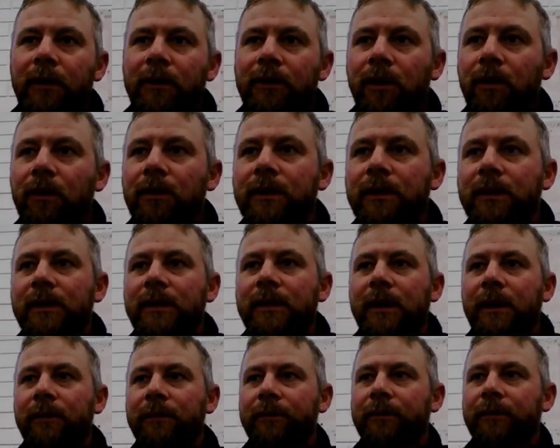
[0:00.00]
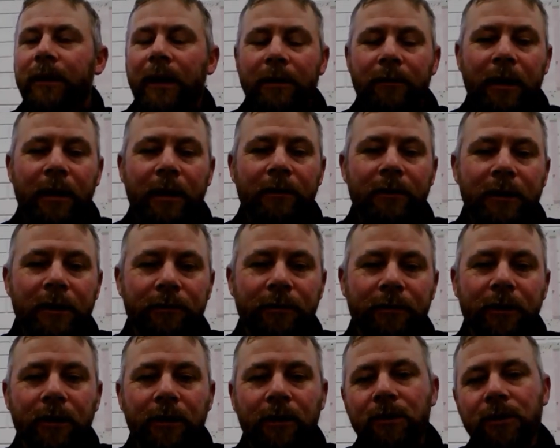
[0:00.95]
dogs and stuff have a
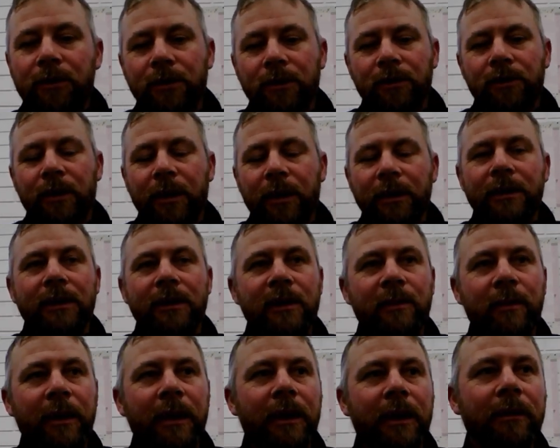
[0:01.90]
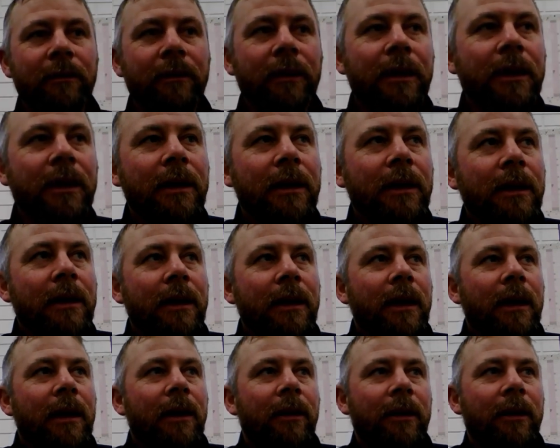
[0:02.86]
different concentration span.
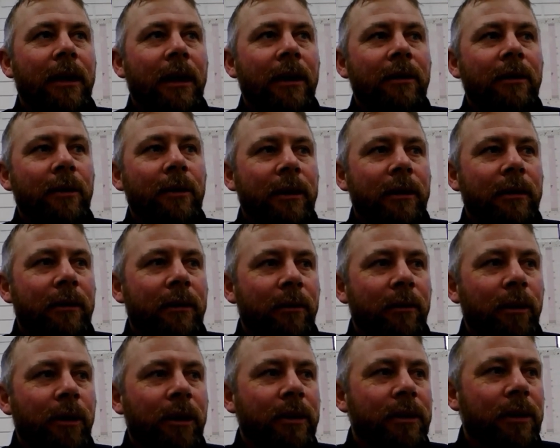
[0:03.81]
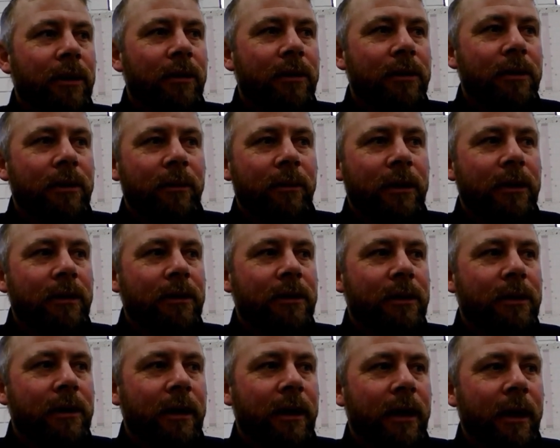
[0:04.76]
I know with the work dogs that we used
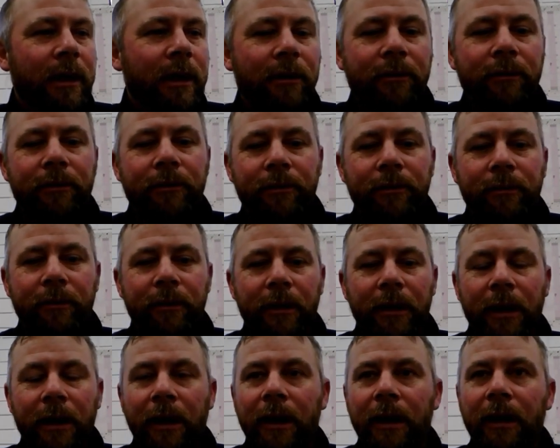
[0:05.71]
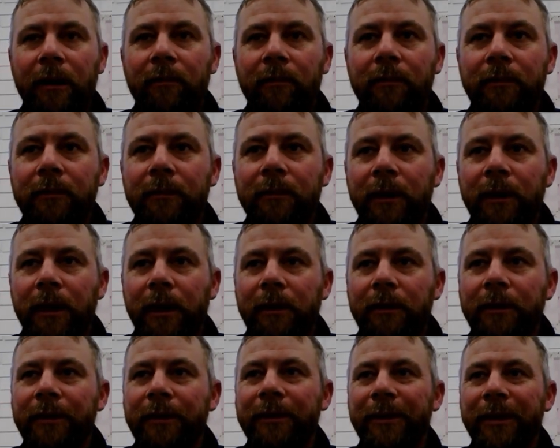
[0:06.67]
to have,
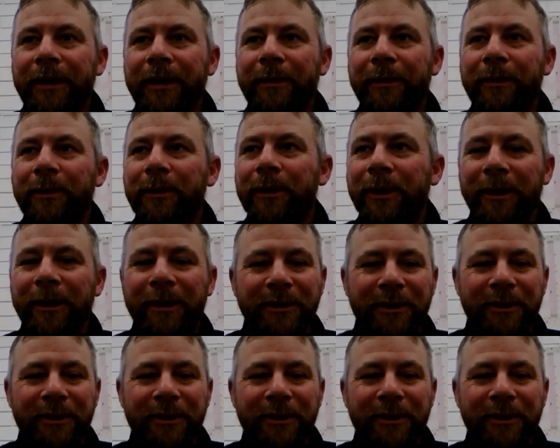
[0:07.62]
when they were working